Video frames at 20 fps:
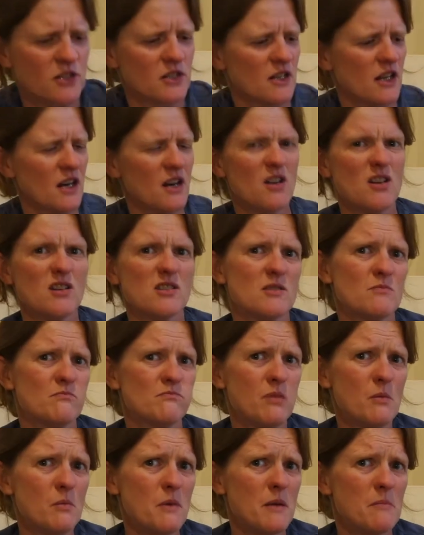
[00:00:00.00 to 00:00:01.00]
that lasts
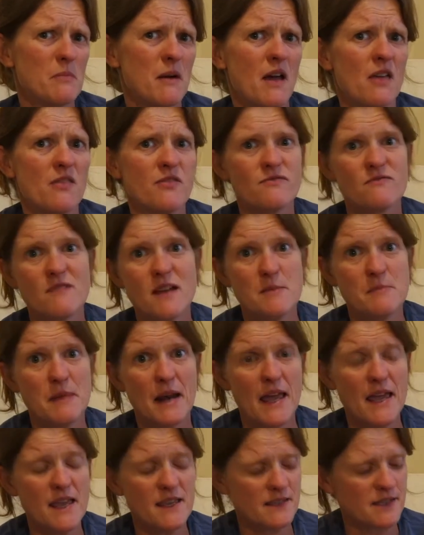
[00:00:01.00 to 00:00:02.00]
probably about 3
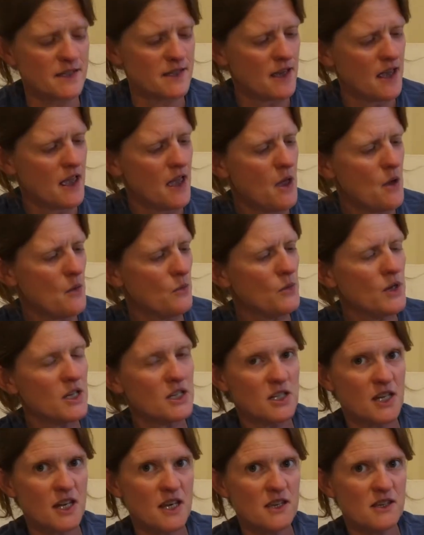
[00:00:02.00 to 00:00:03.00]
minutes, which
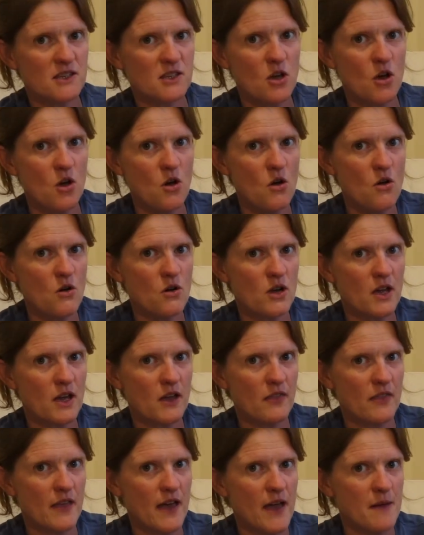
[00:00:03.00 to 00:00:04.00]
is hook
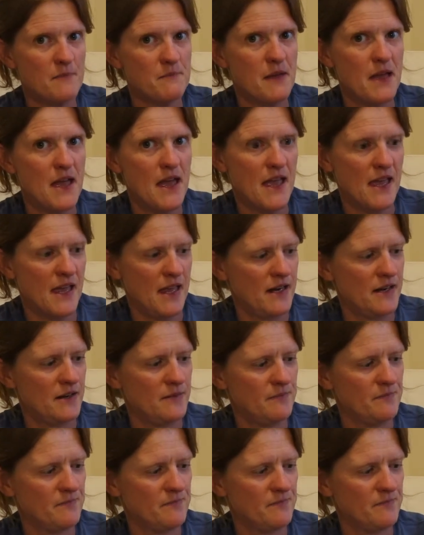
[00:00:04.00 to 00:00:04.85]
them in.